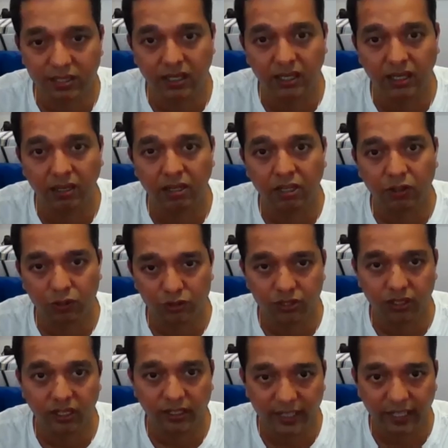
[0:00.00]

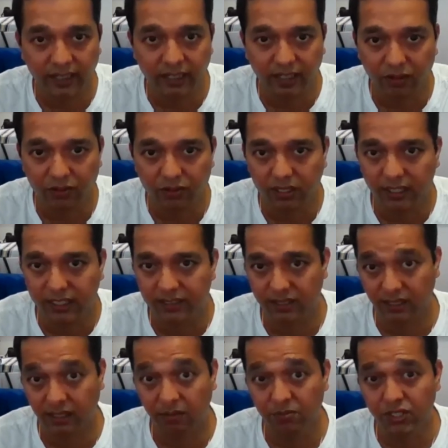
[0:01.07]
Australian Dental Council
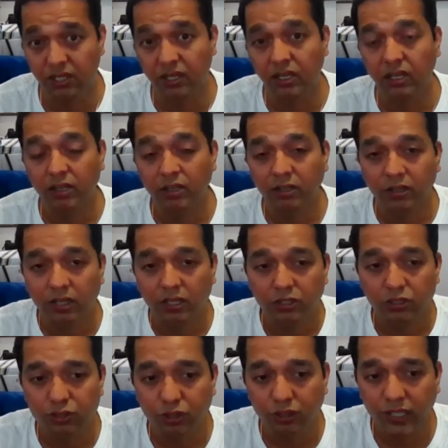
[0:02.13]
exams,
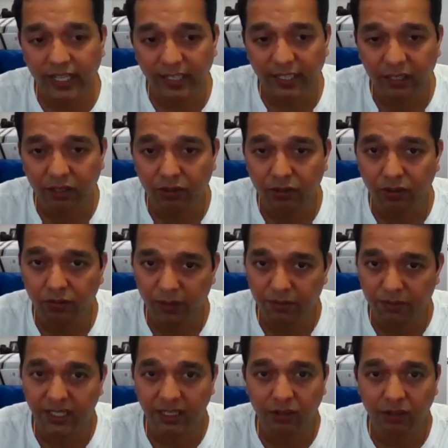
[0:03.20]
you should get into a
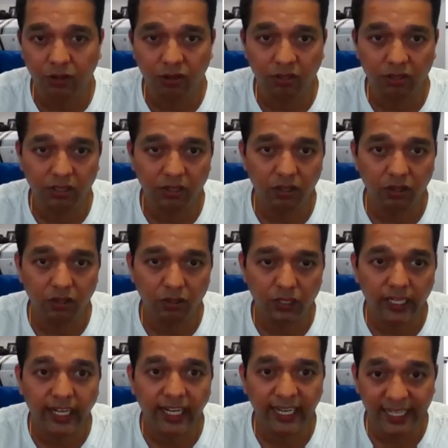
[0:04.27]
website called
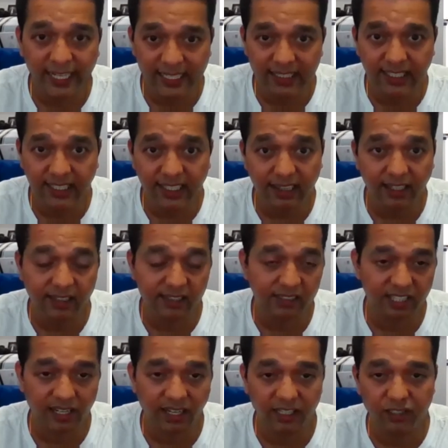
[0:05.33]
ADC, that
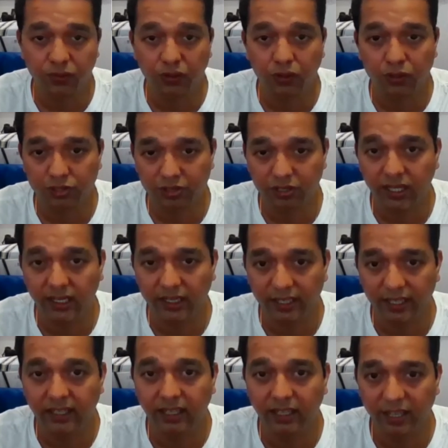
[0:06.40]
stands for Australian
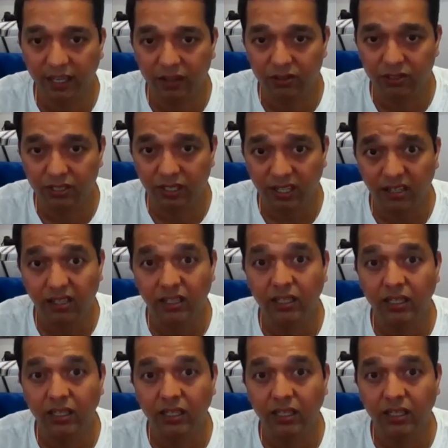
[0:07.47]
Dental Council,
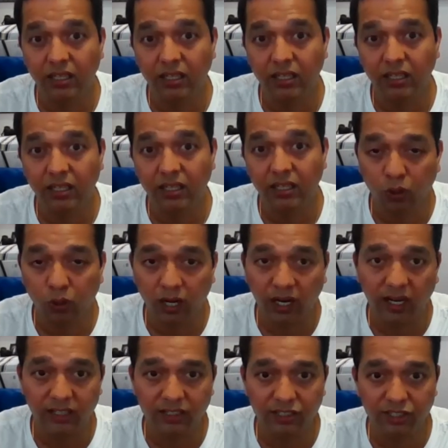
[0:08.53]

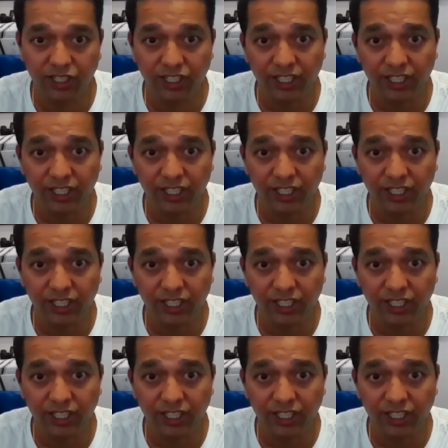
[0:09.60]
.org.au,